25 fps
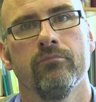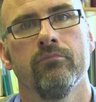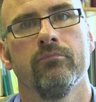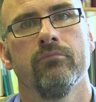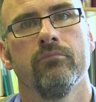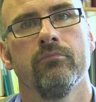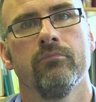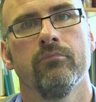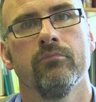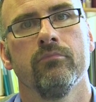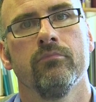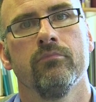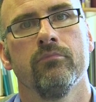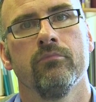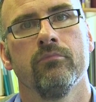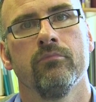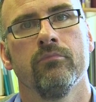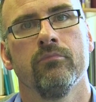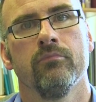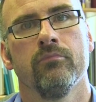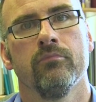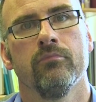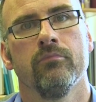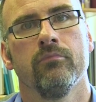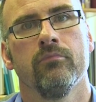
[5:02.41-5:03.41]
can they move
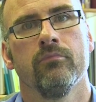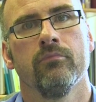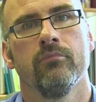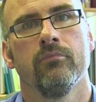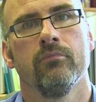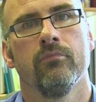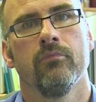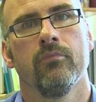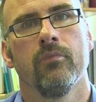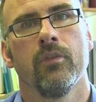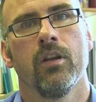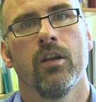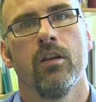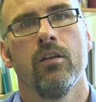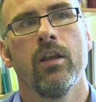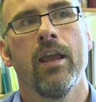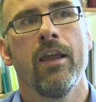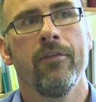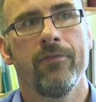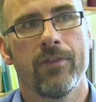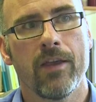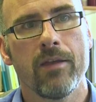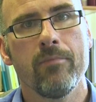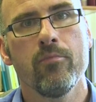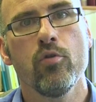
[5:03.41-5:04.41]
any closer?
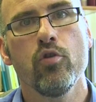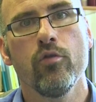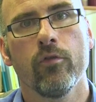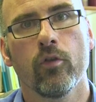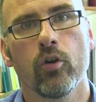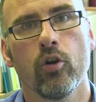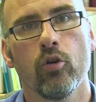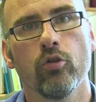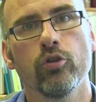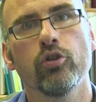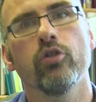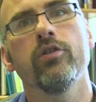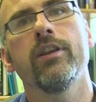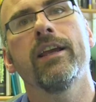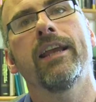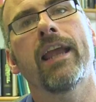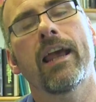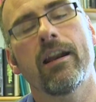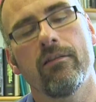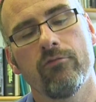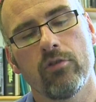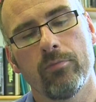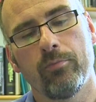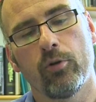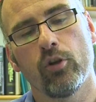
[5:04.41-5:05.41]
If they move closer, they
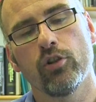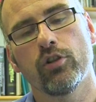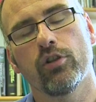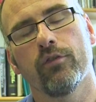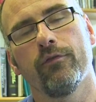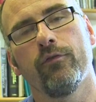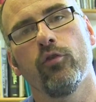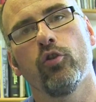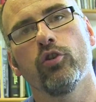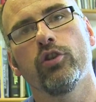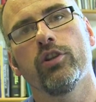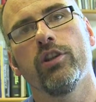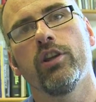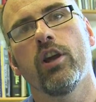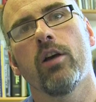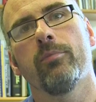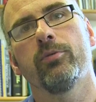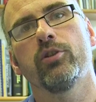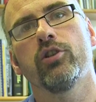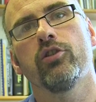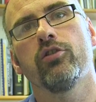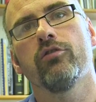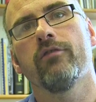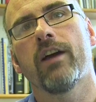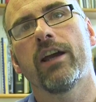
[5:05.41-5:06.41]
get a repulsive force in the
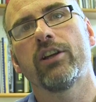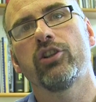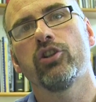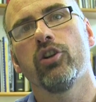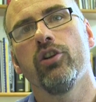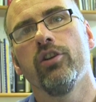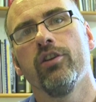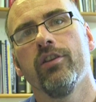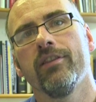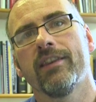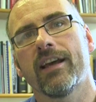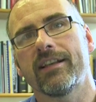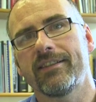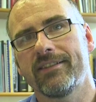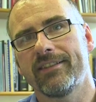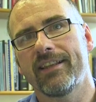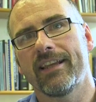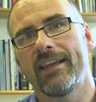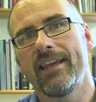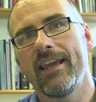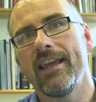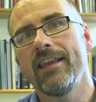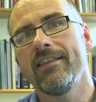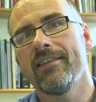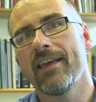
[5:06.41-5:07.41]
opposite direction. That's
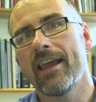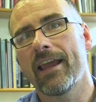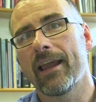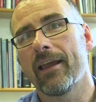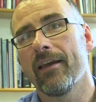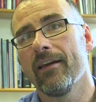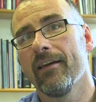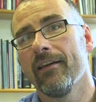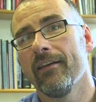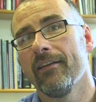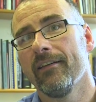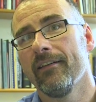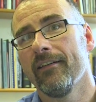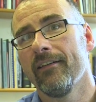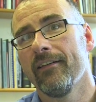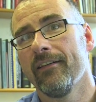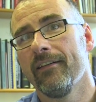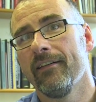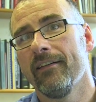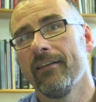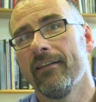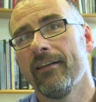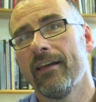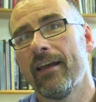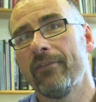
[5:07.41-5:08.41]
the key thing.
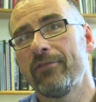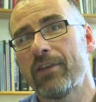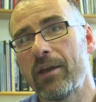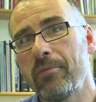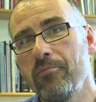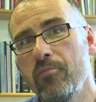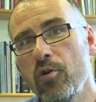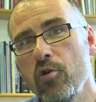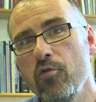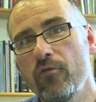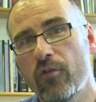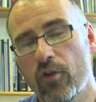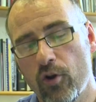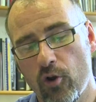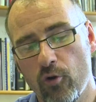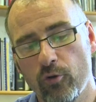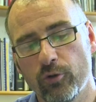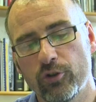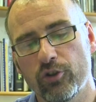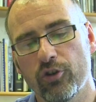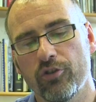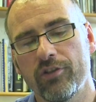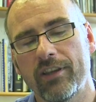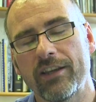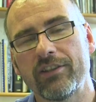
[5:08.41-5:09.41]
If they move
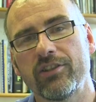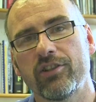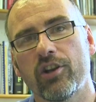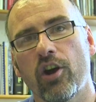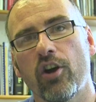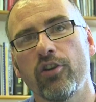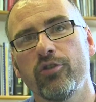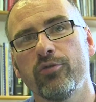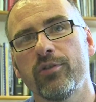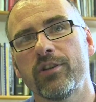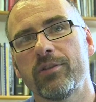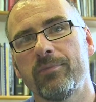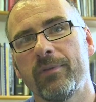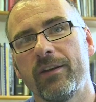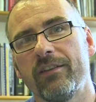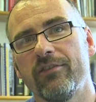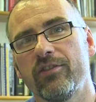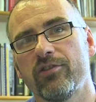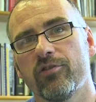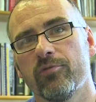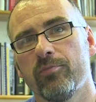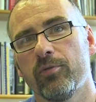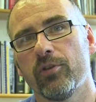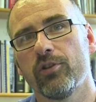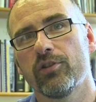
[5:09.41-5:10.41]
closer, they start to
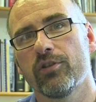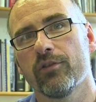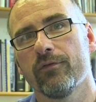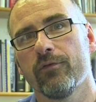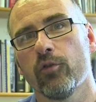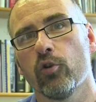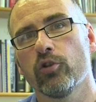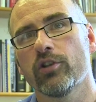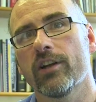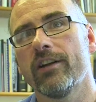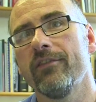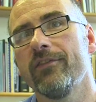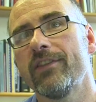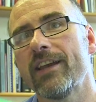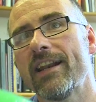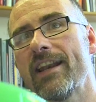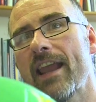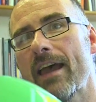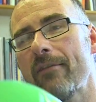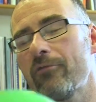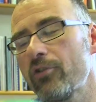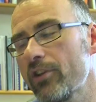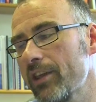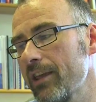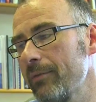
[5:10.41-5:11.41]
experience a repulsive force. And if they
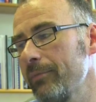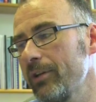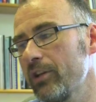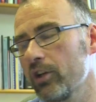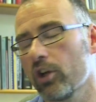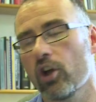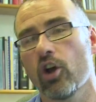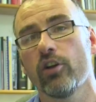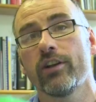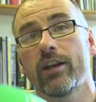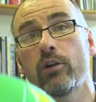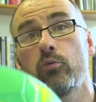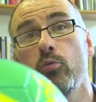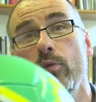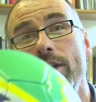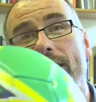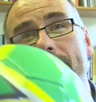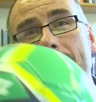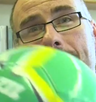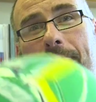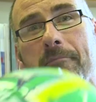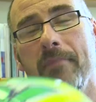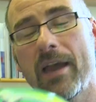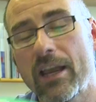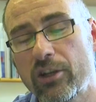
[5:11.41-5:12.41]
never came into contact, we
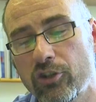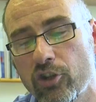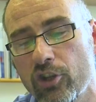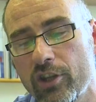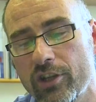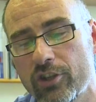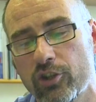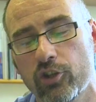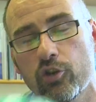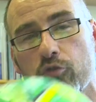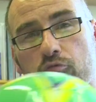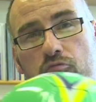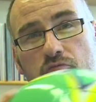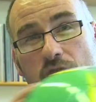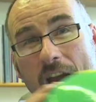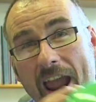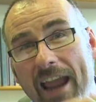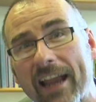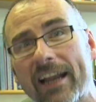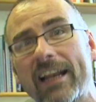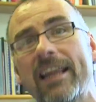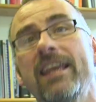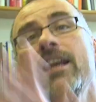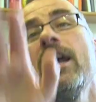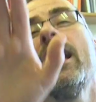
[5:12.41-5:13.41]
can measure this
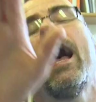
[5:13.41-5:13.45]
directly.